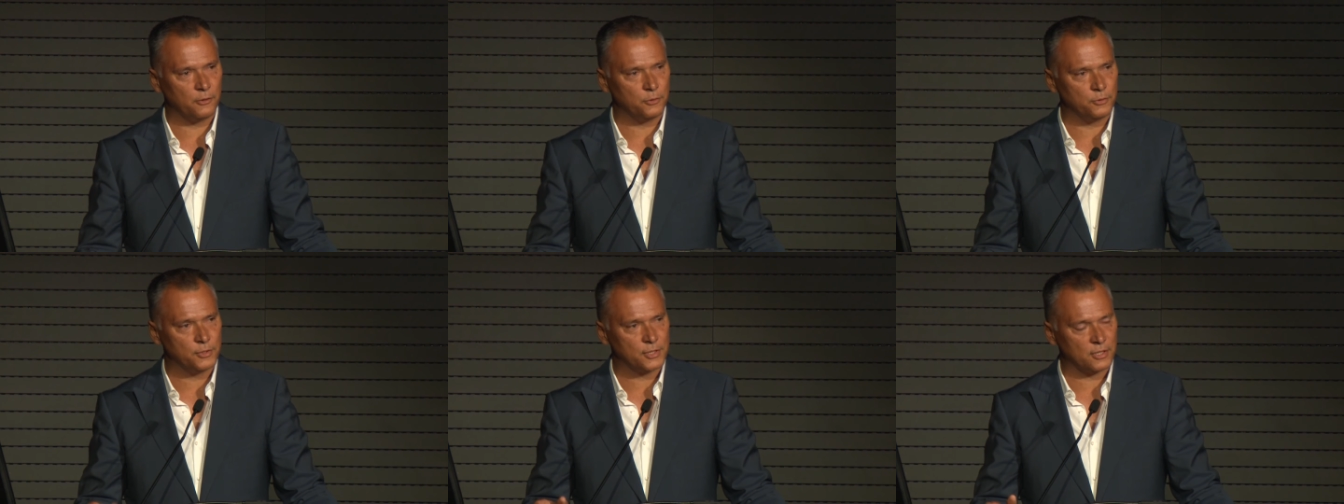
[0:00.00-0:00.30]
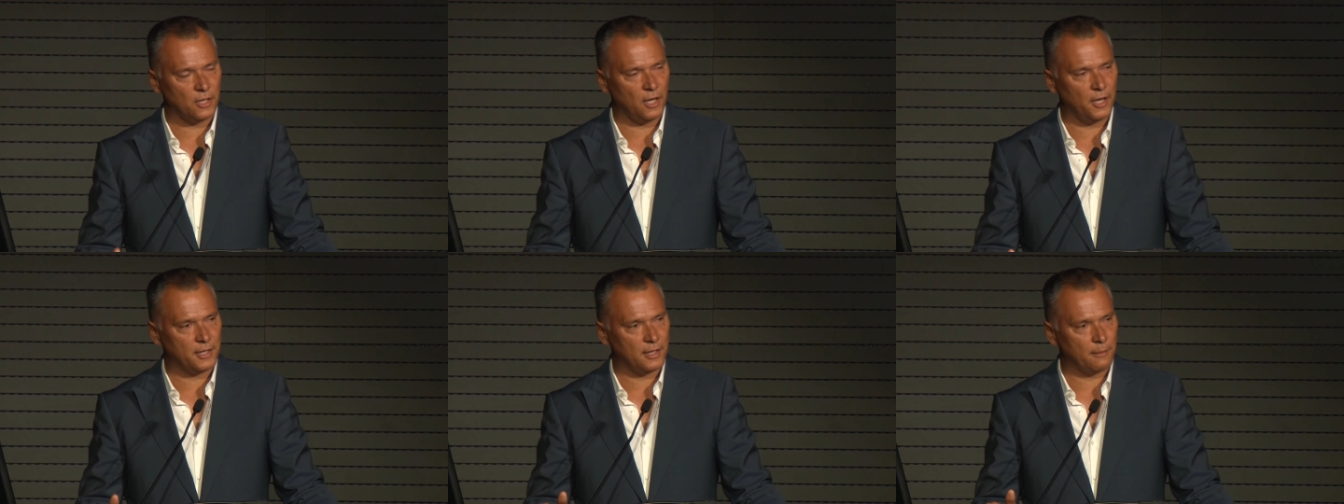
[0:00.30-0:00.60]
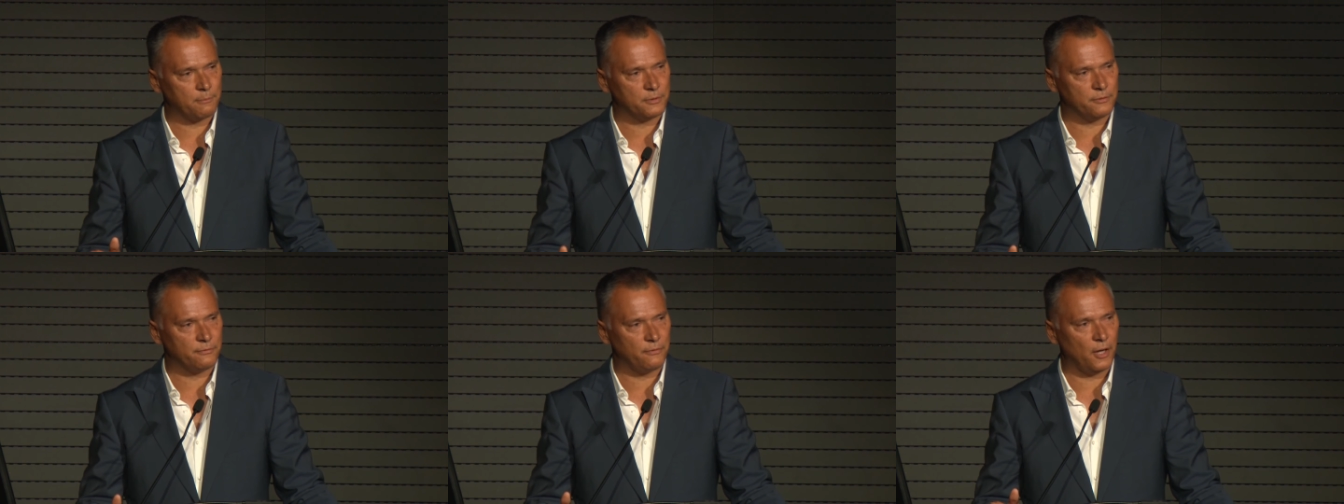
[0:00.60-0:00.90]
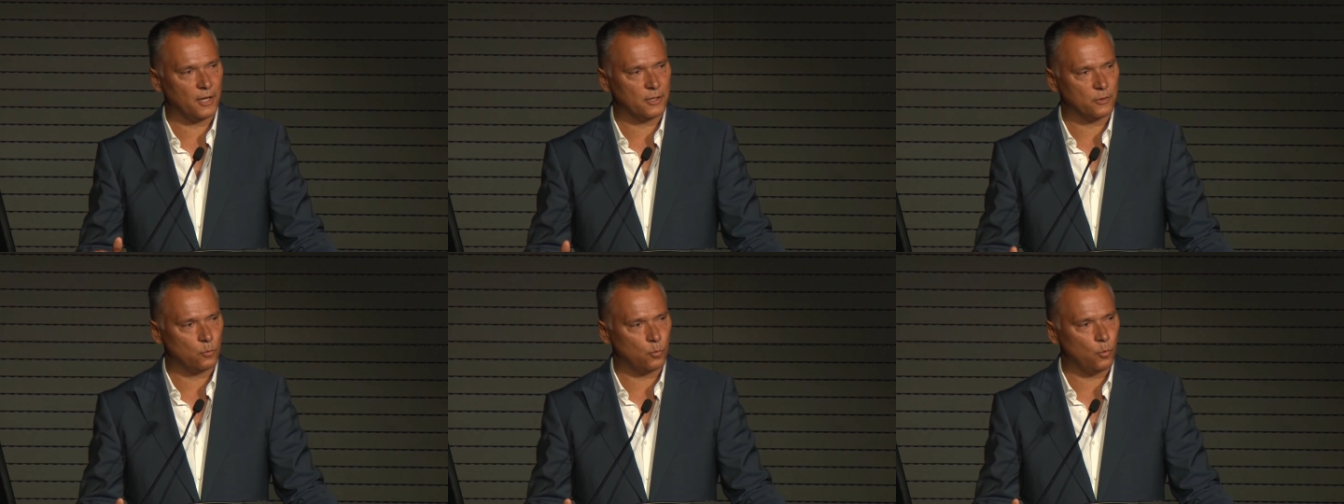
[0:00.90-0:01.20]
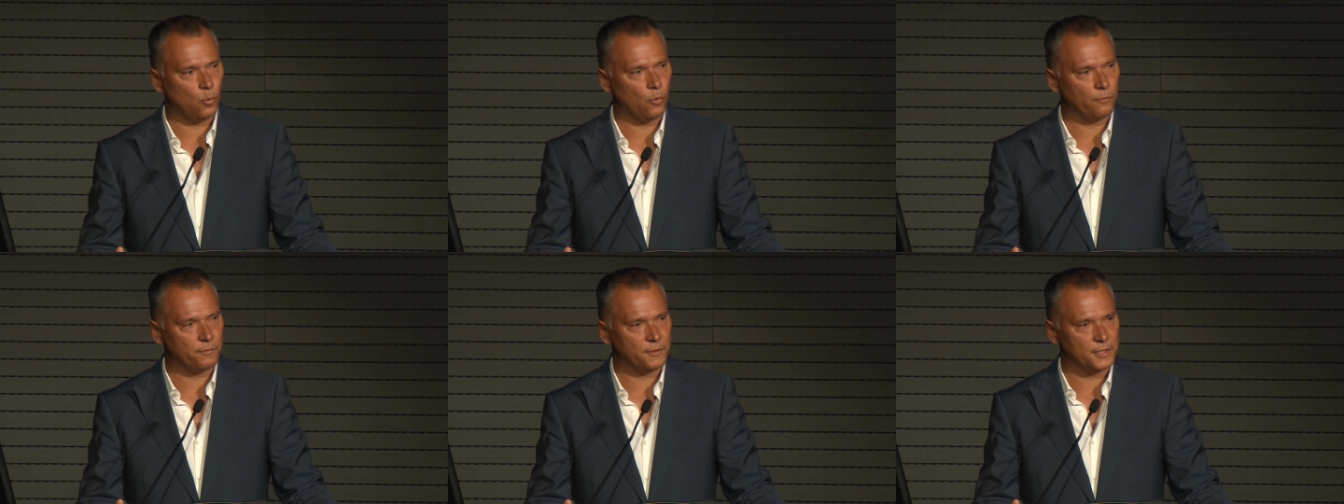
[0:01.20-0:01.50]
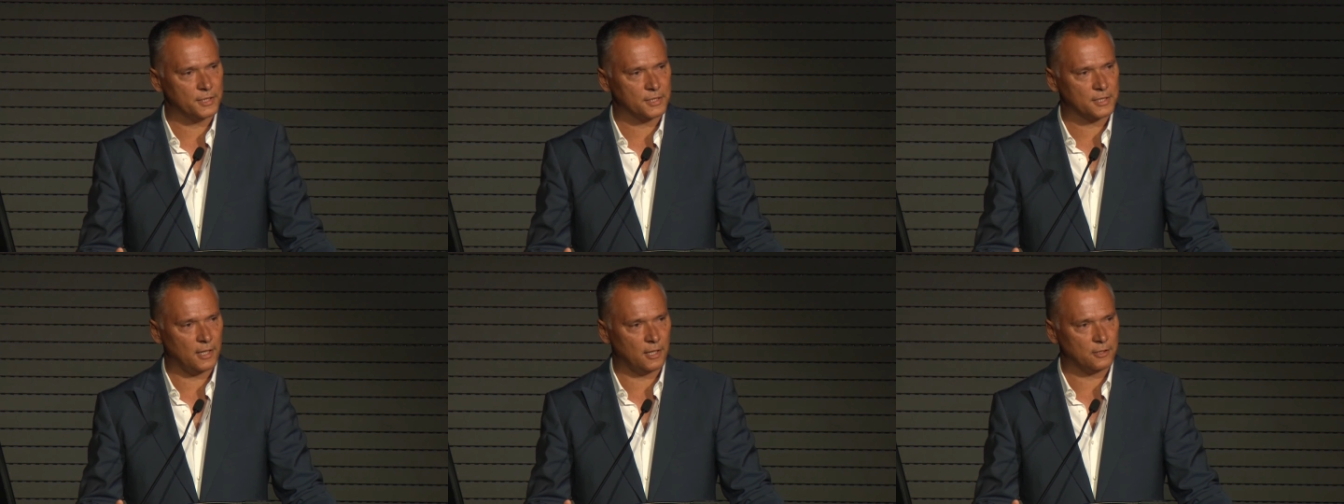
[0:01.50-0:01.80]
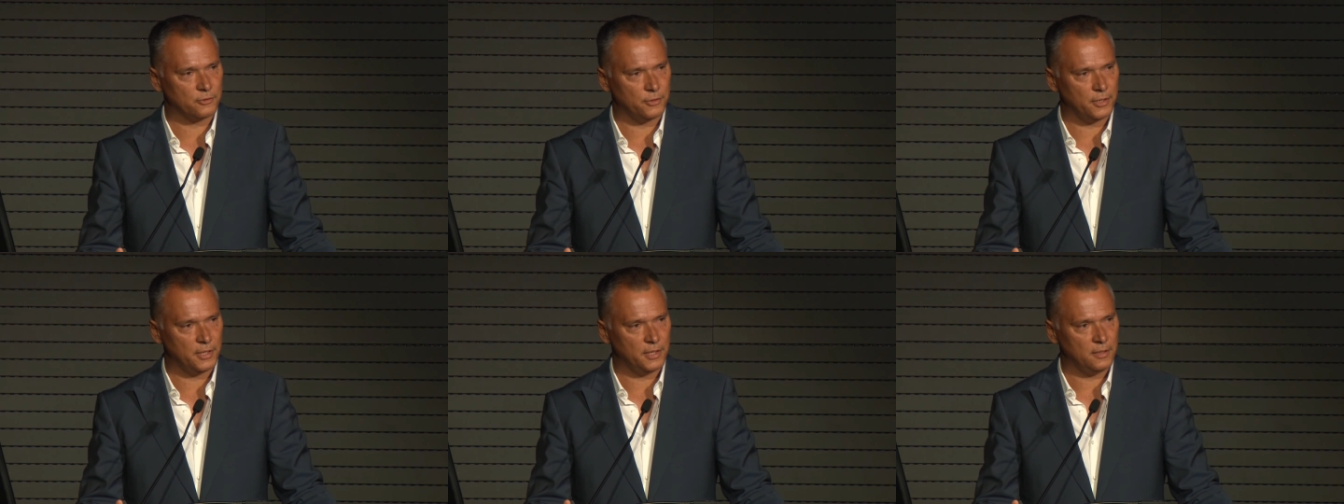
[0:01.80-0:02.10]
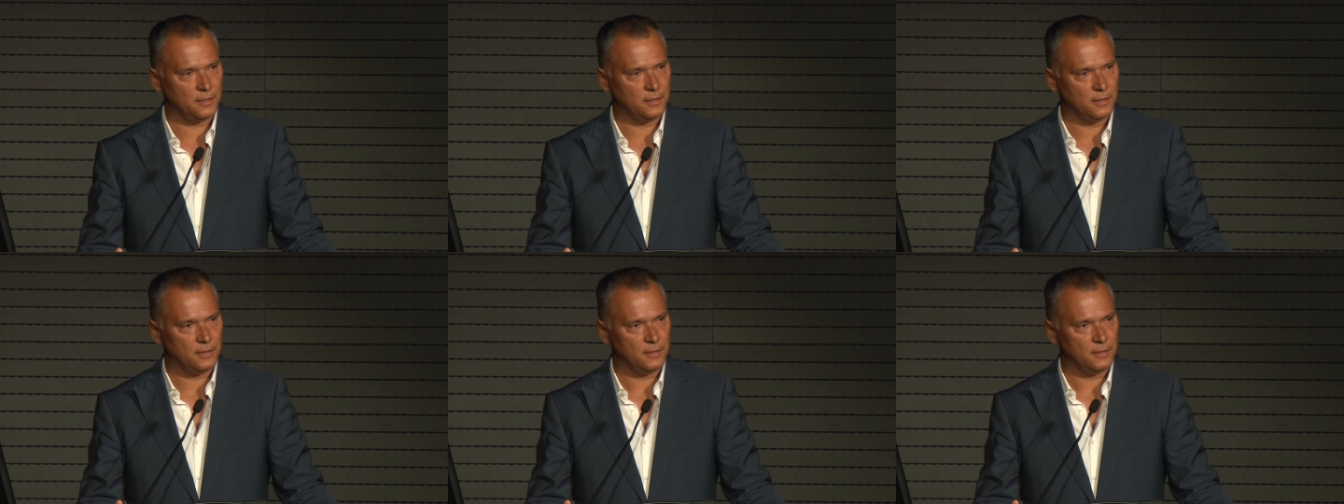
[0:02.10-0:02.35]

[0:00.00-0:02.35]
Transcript: who signed up to fight a war for this country